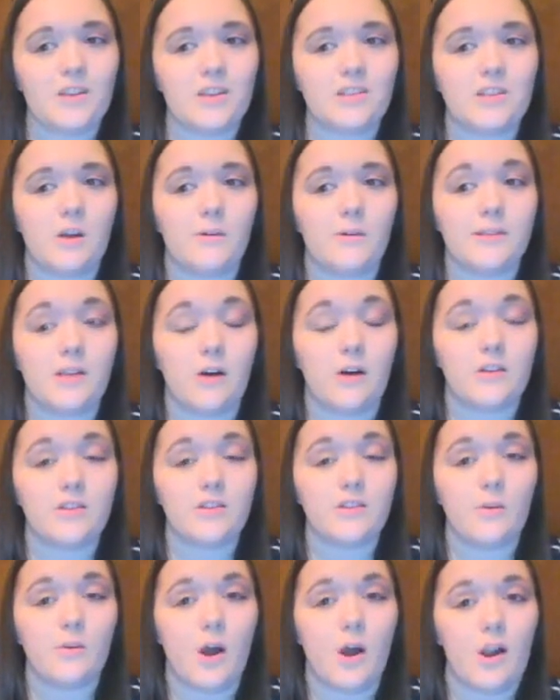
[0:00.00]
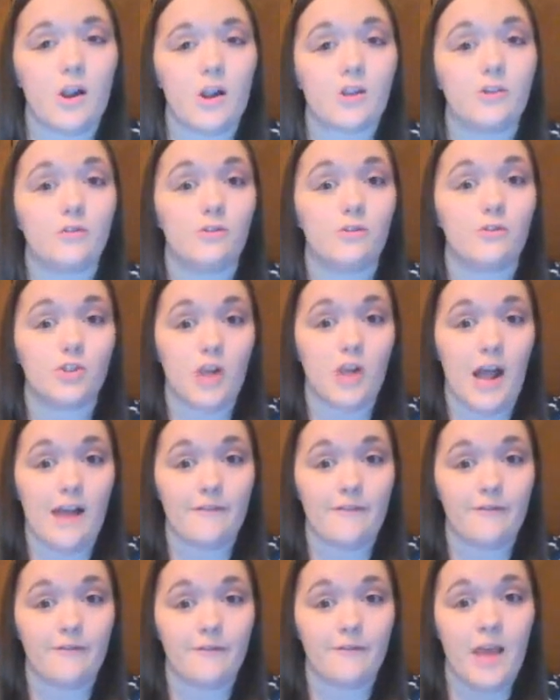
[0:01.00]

so it's also on our Google Drive,